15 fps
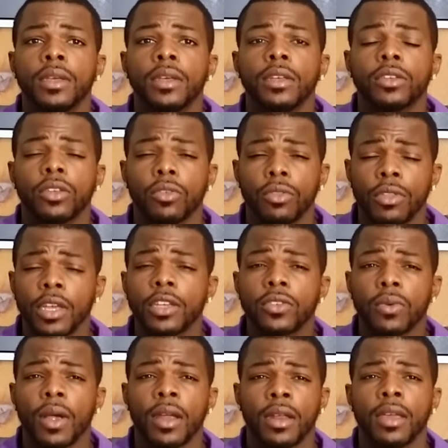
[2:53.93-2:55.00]
So this
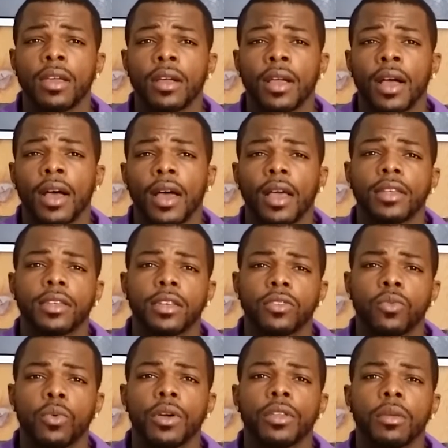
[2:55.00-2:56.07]
right here, guys, is
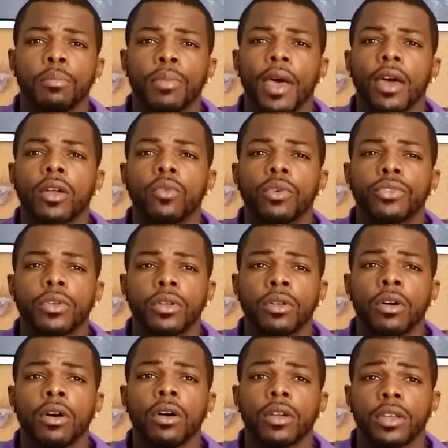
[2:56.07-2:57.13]
where the battle with your
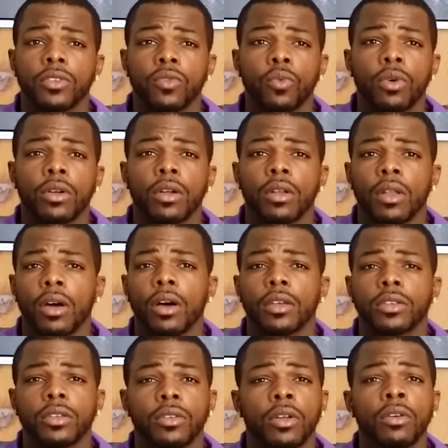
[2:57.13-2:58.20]
dog is won or
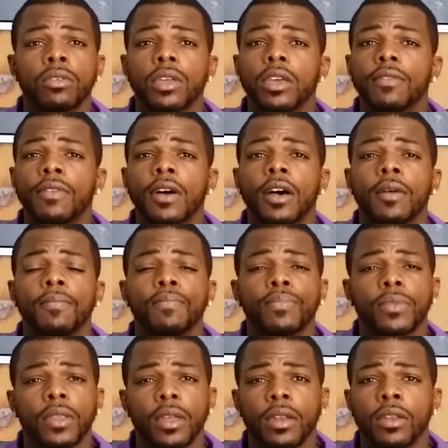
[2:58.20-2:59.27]
lost. So don't give up
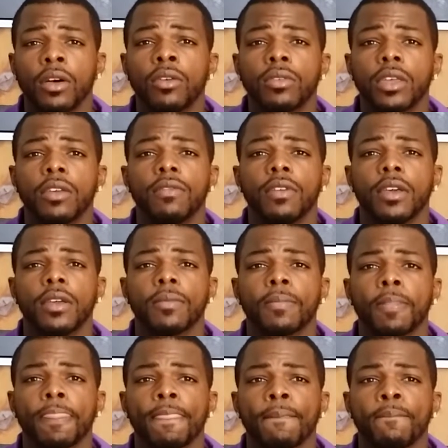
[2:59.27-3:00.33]
and don't give in.
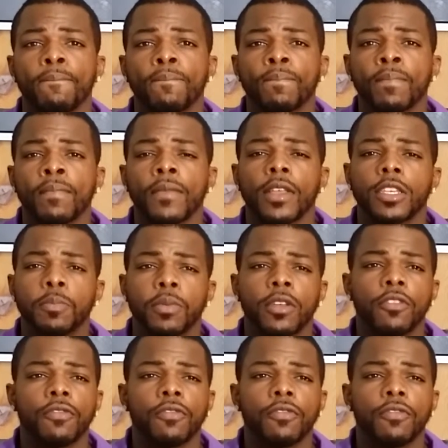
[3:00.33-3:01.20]
Spend